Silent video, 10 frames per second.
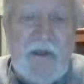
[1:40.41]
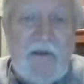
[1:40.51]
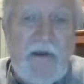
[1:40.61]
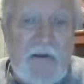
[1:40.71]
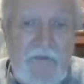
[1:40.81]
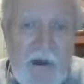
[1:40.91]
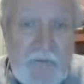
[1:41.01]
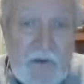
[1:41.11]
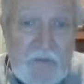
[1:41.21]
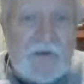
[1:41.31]
You got
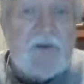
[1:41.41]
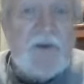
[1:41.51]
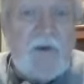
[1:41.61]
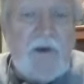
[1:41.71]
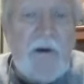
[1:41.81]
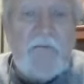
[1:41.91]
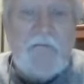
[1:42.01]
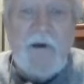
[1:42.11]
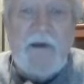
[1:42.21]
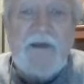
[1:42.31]
volume number 2 of
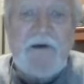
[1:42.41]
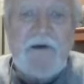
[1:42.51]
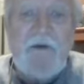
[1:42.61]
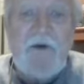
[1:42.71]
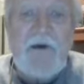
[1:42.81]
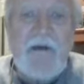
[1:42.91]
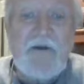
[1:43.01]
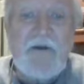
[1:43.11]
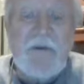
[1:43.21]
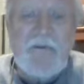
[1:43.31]
my textbook on
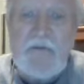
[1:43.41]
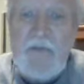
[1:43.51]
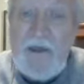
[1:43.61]
interpretive